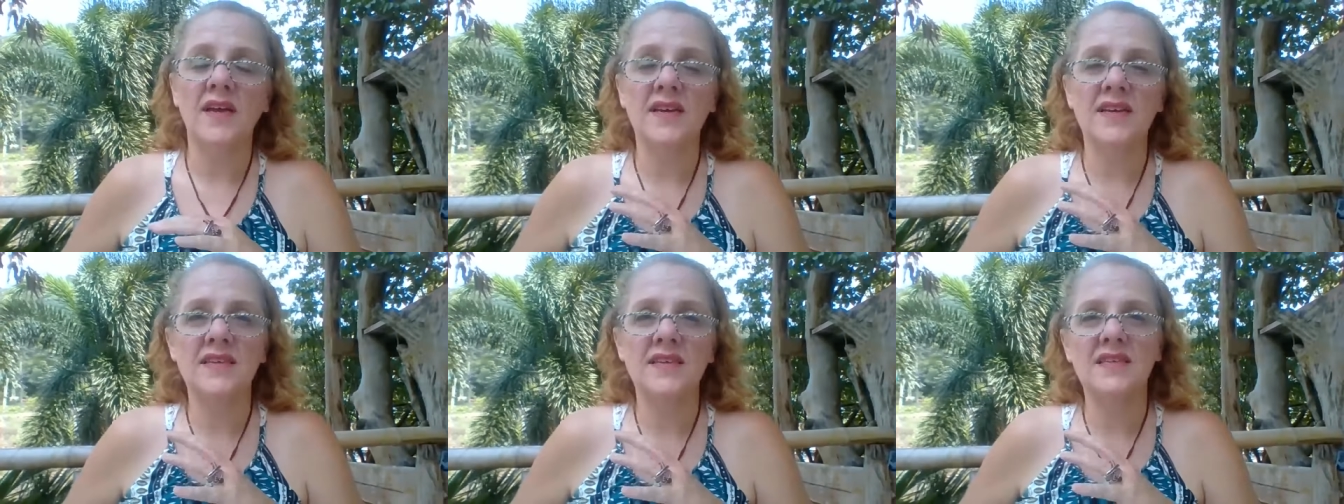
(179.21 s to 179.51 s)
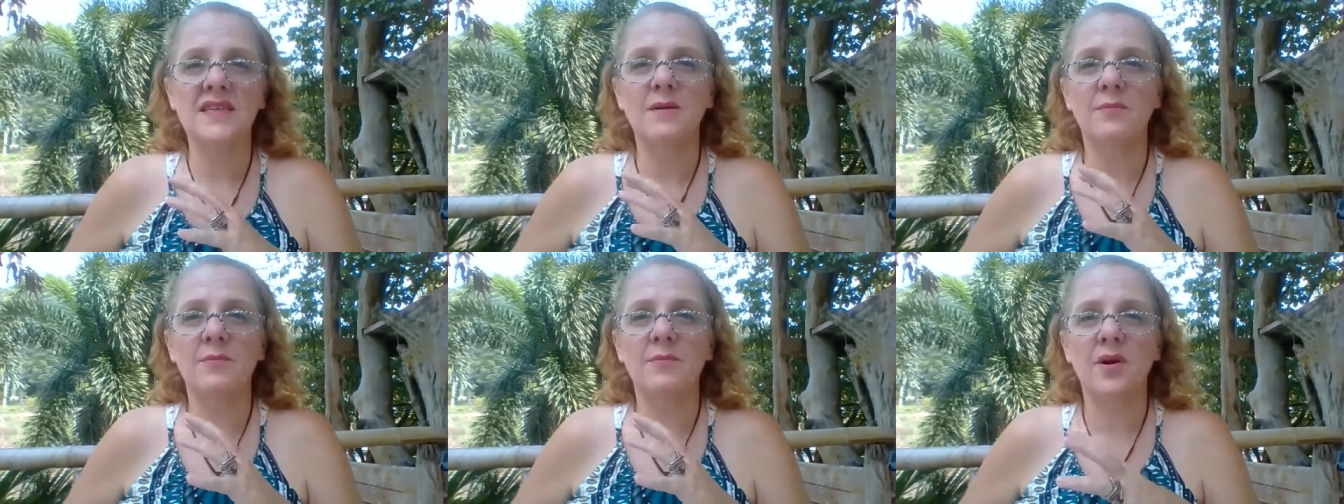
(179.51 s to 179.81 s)

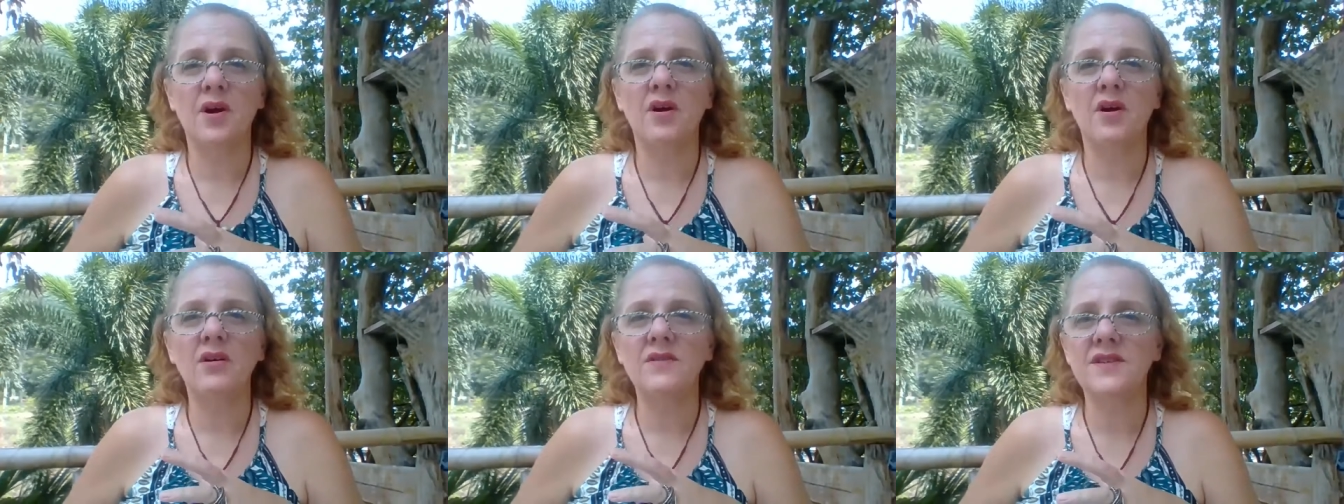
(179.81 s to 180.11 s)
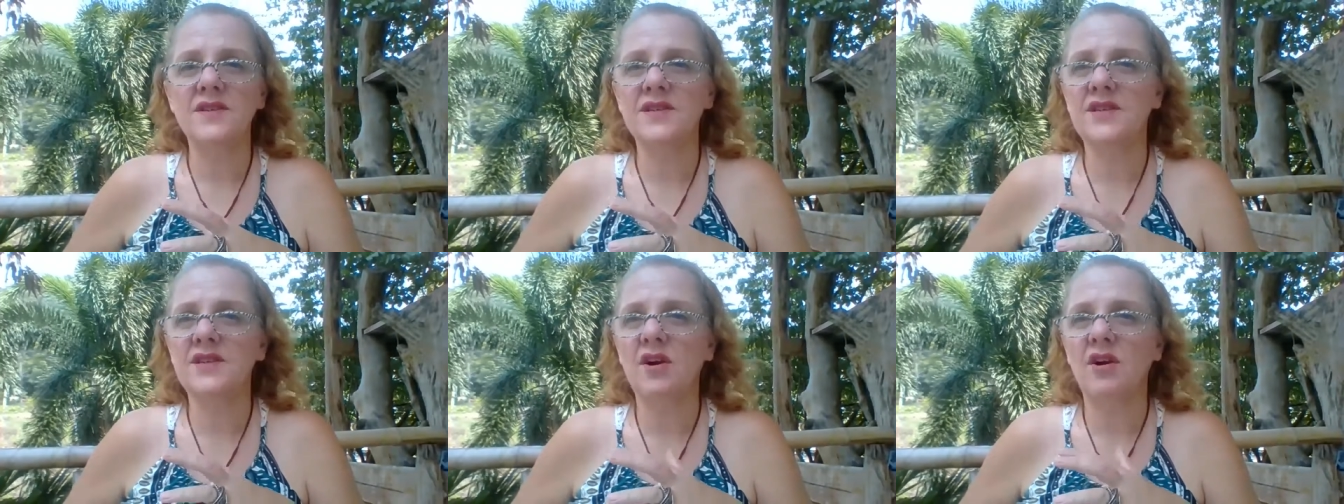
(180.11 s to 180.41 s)
It's
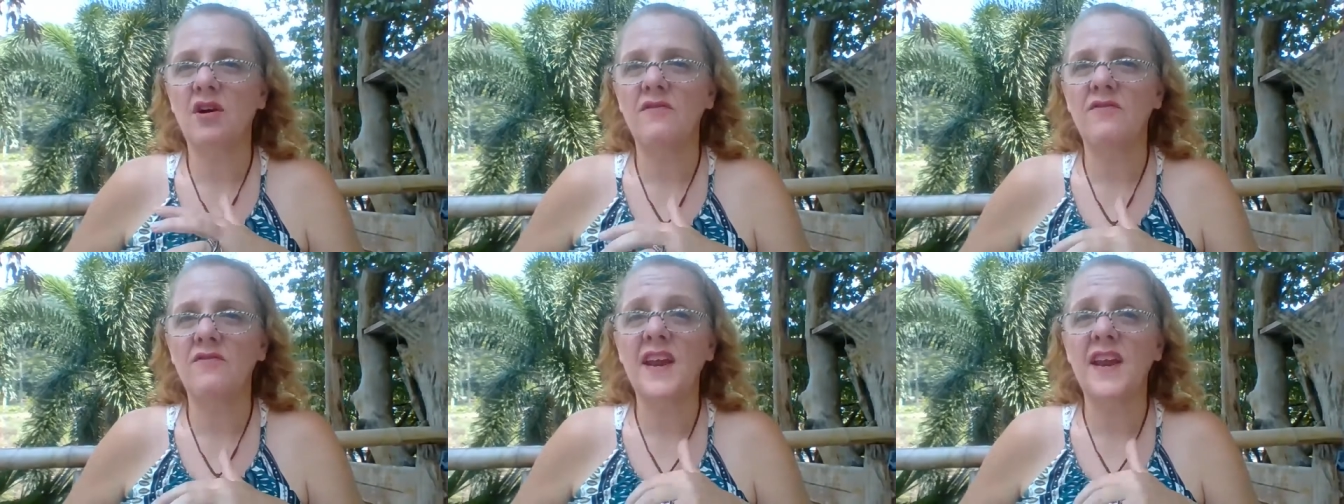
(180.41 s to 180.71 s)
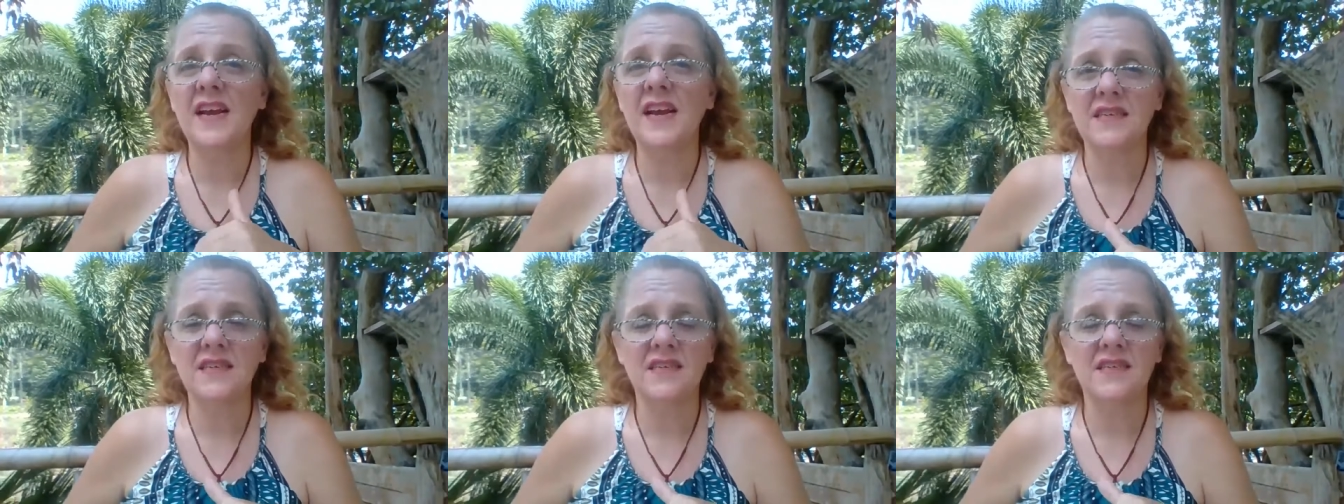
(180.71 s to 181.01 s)
part of
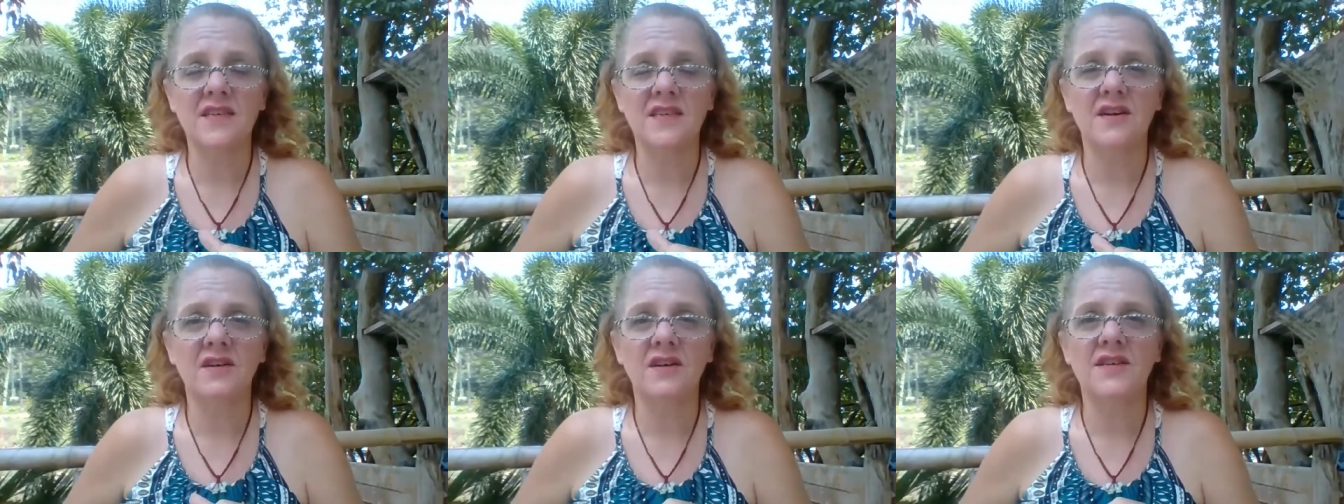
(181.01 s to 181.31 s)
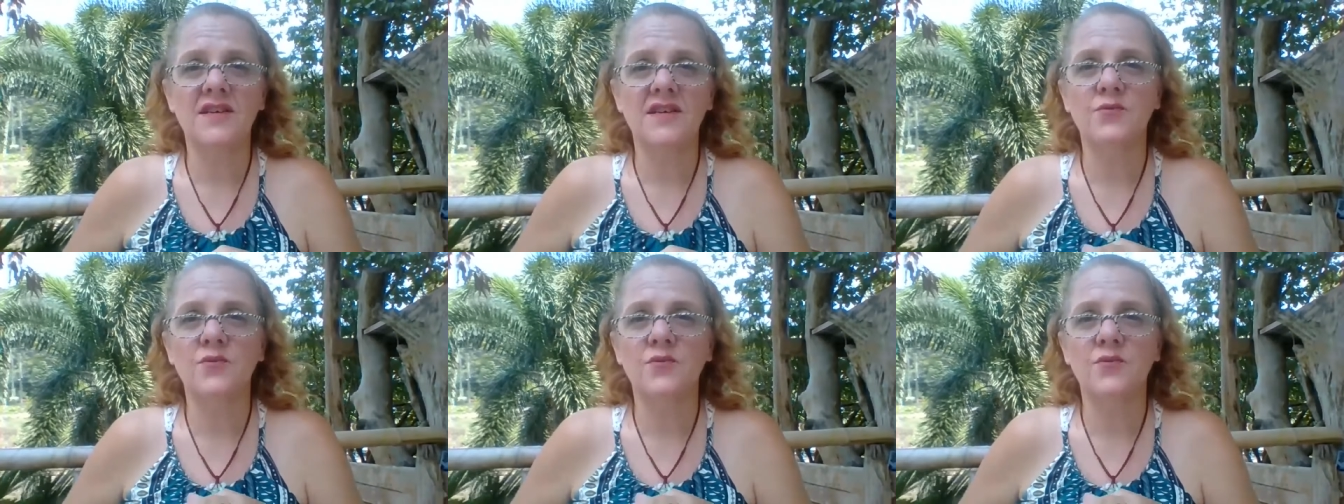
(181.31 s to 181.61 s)
an
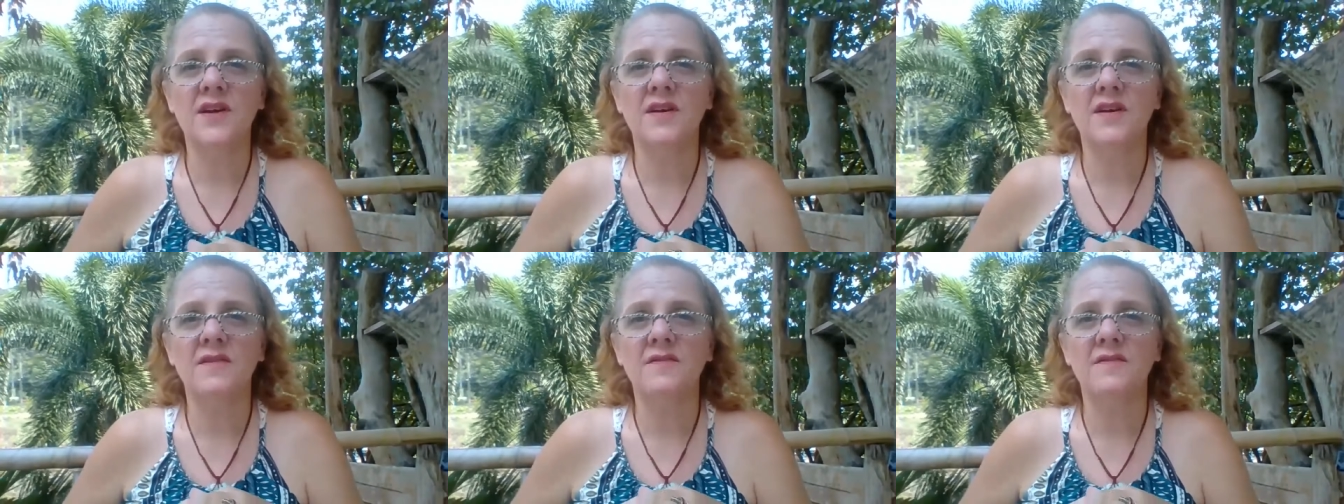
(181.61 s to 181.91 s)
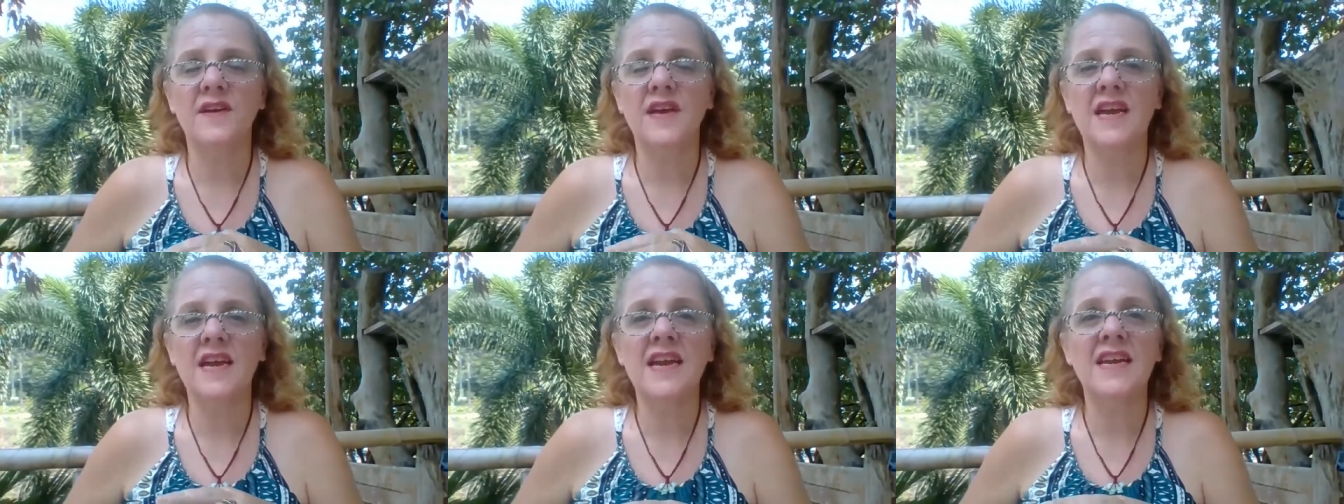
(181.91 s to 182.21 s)
exercise
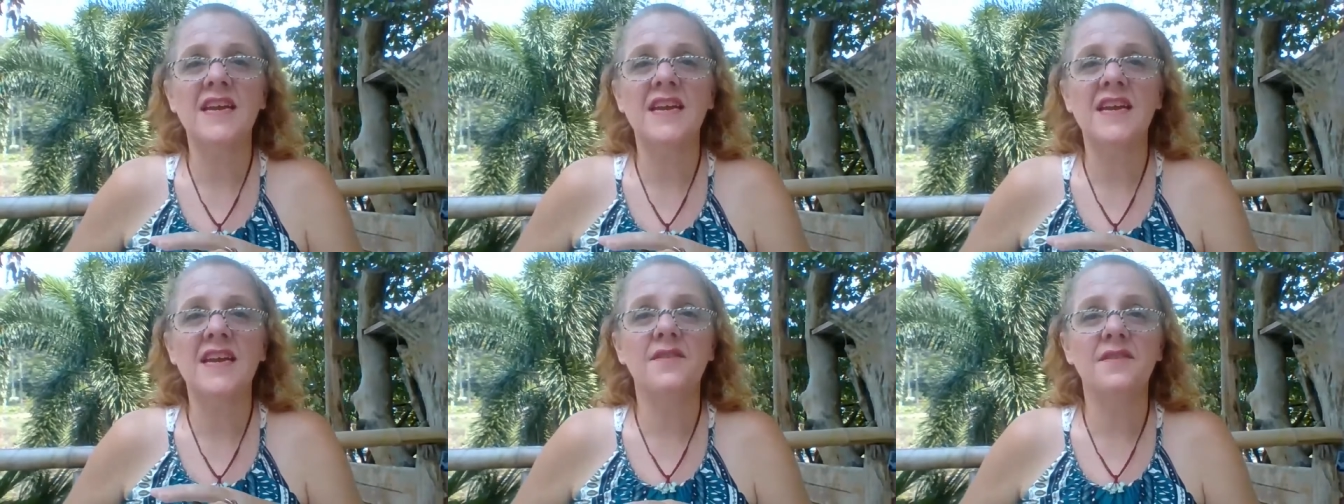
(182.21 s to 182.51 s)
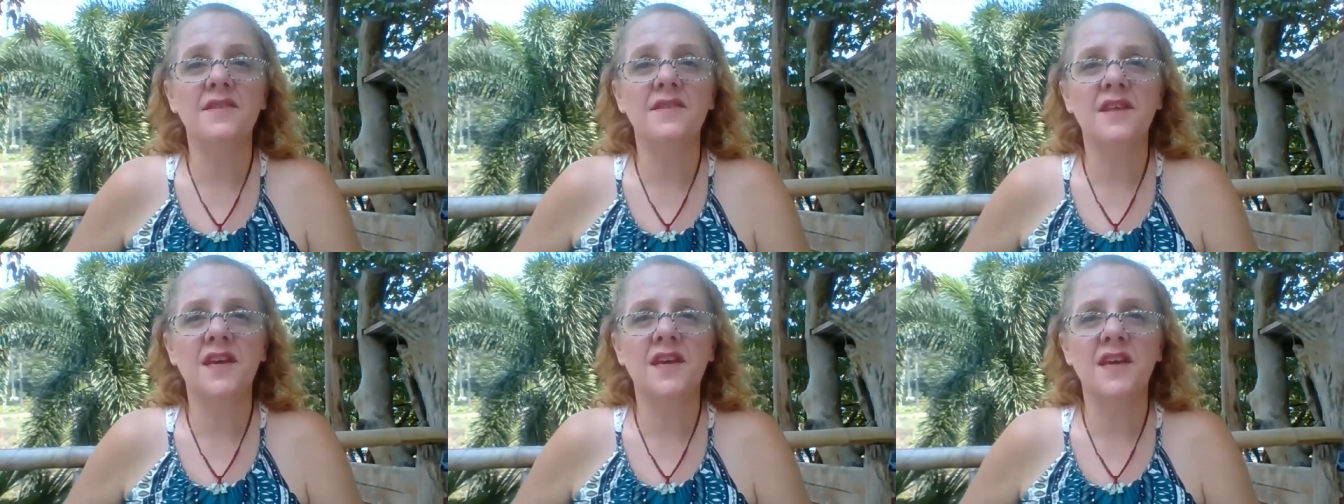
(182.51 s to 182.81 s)
within
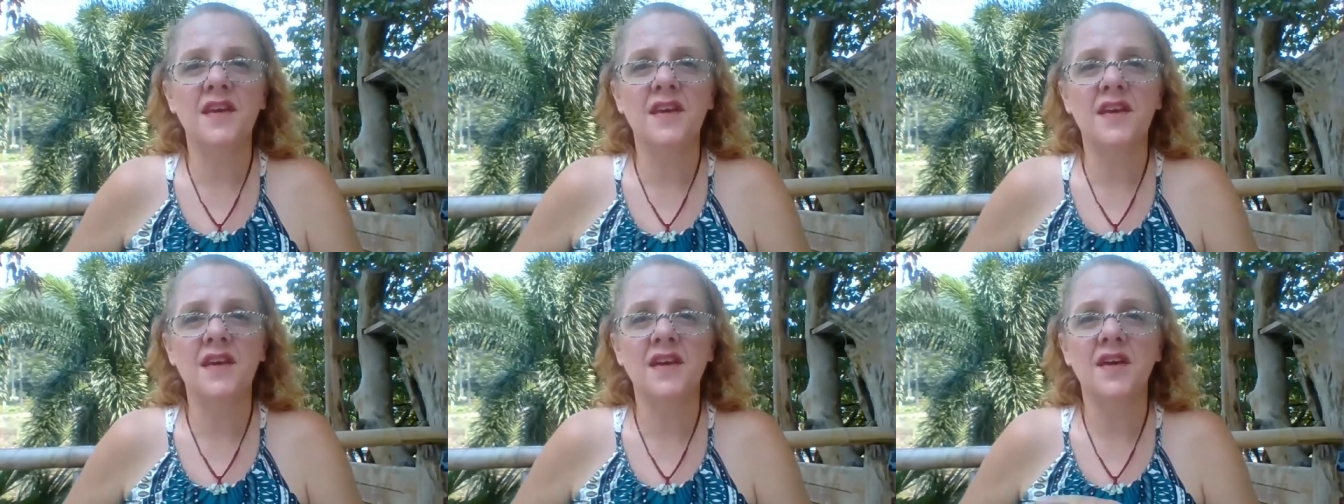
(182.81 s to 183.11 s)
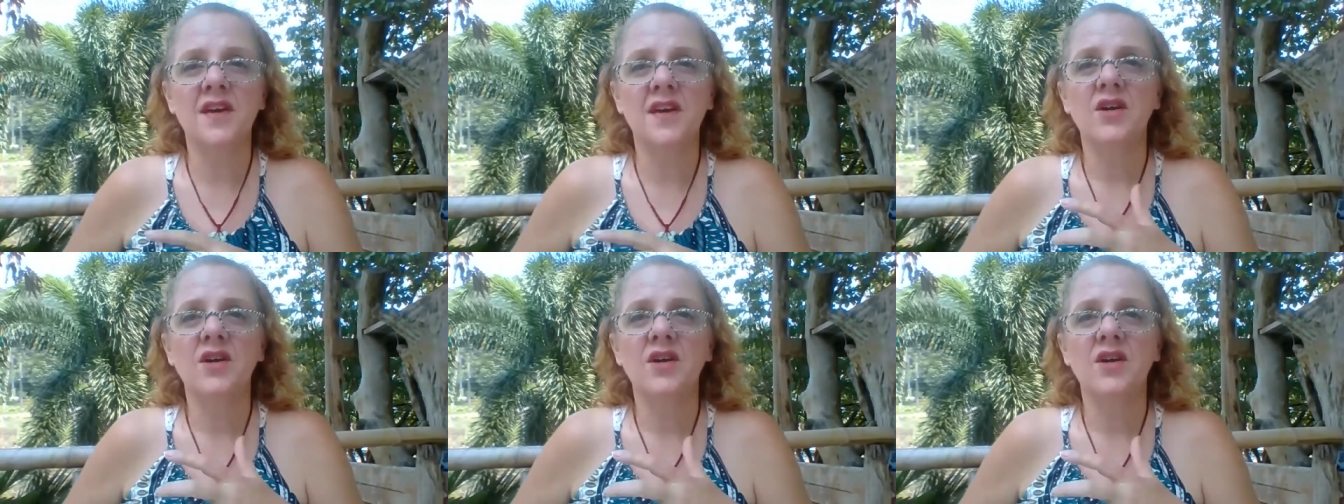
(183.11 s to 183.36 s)
the